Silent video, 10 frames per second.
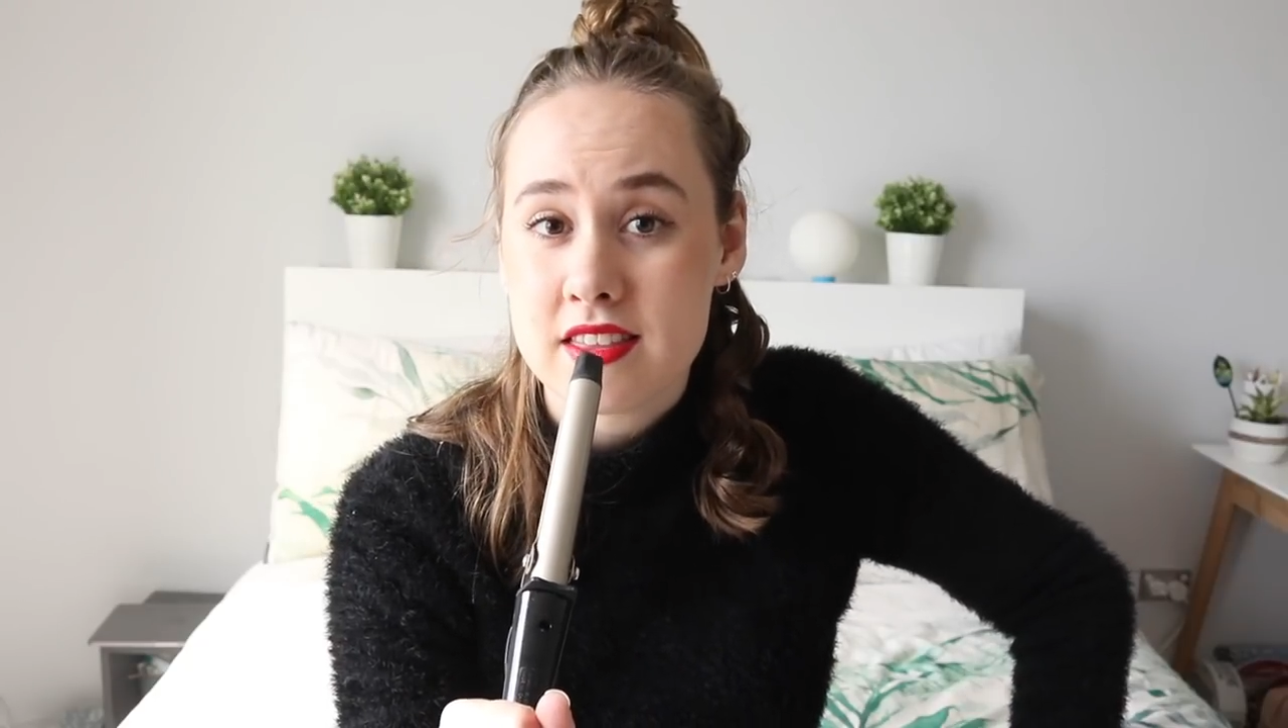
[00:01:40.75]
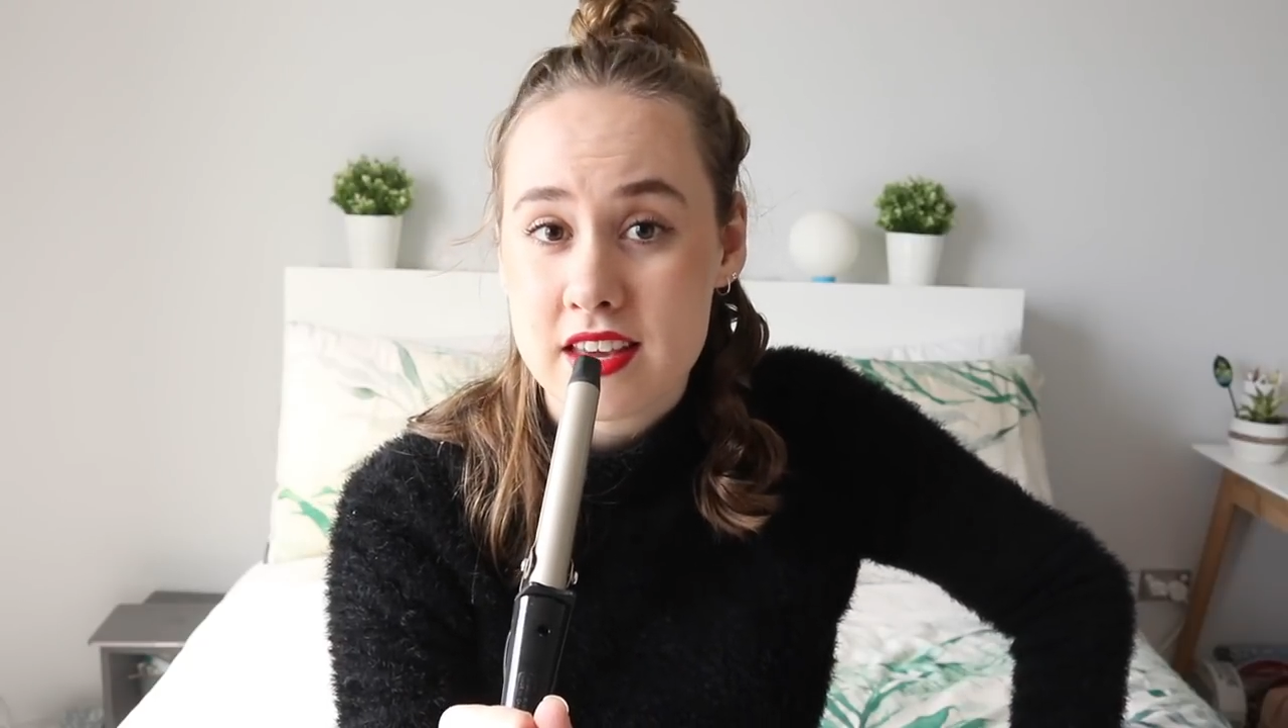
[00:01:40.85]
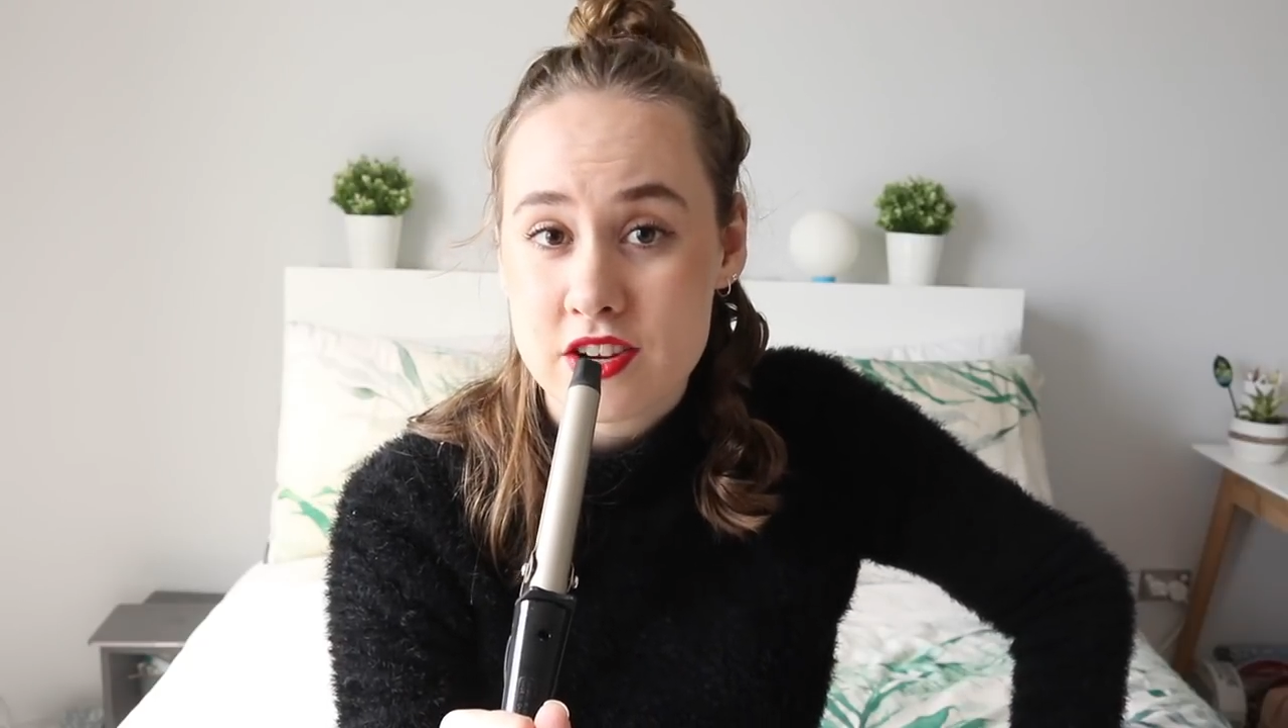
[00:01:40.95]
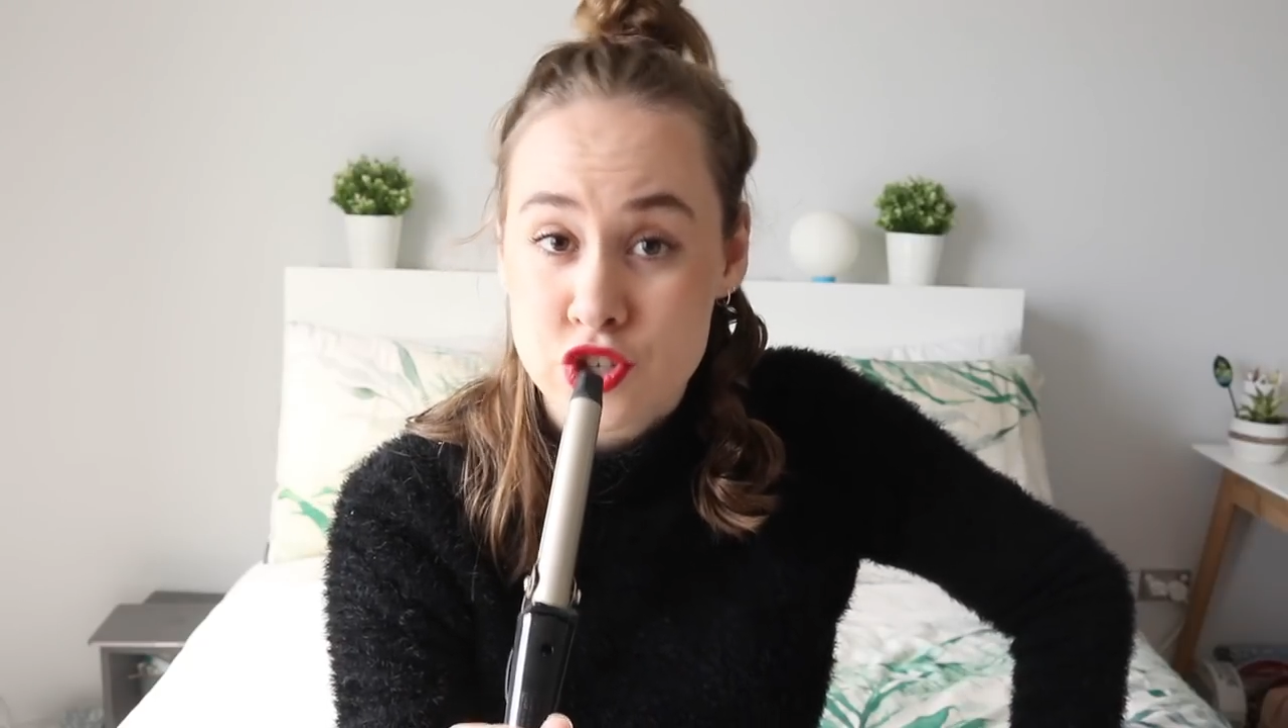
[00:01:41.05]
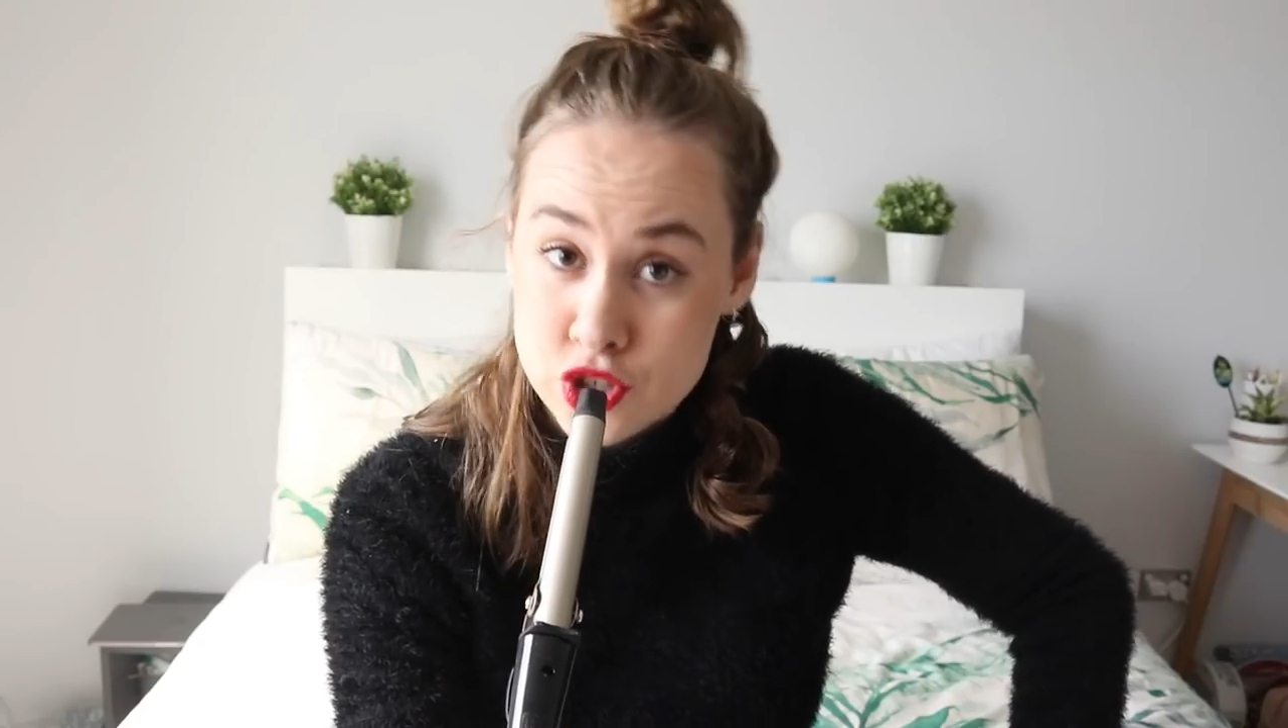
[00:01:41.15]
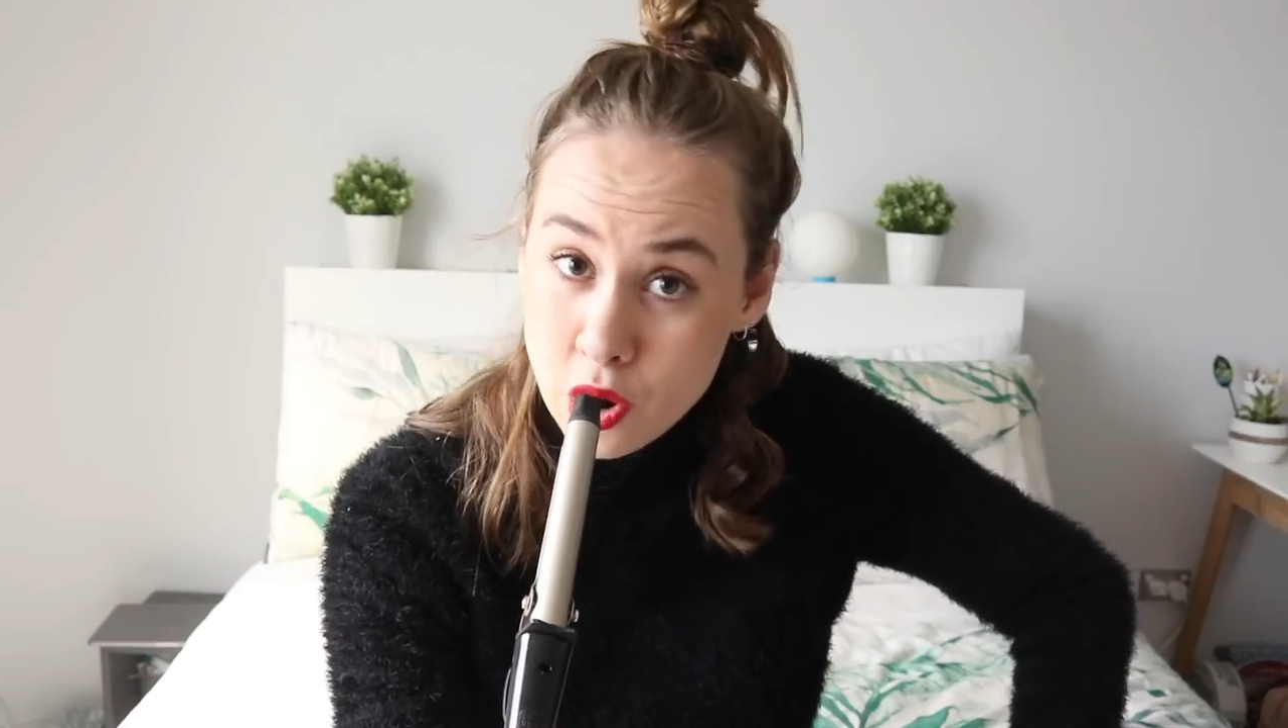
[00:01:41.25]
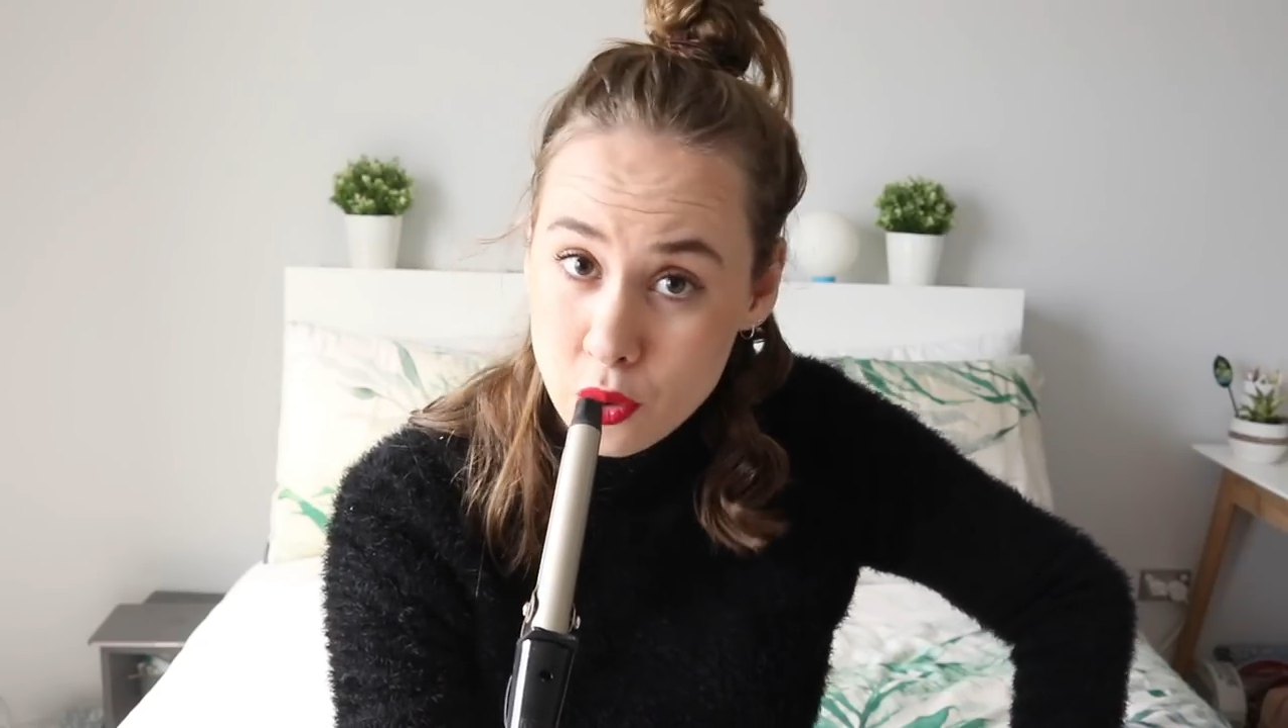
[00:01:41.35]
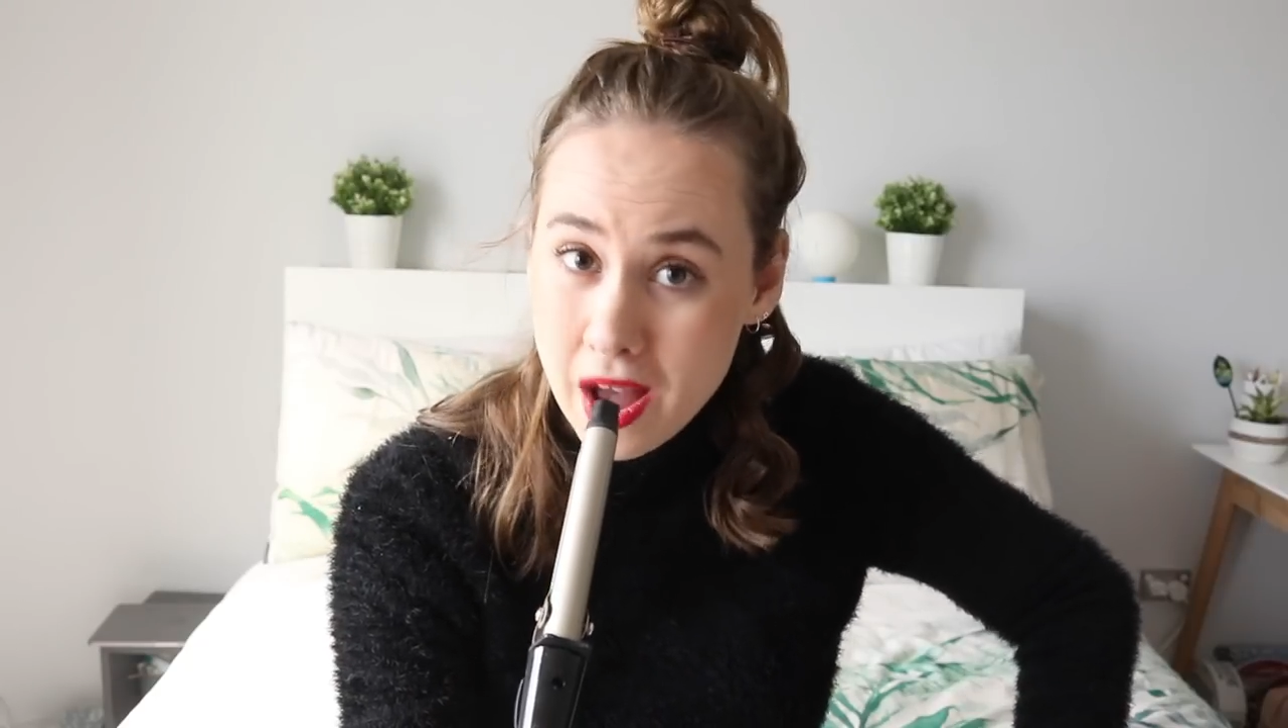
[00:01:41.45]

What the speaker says: the show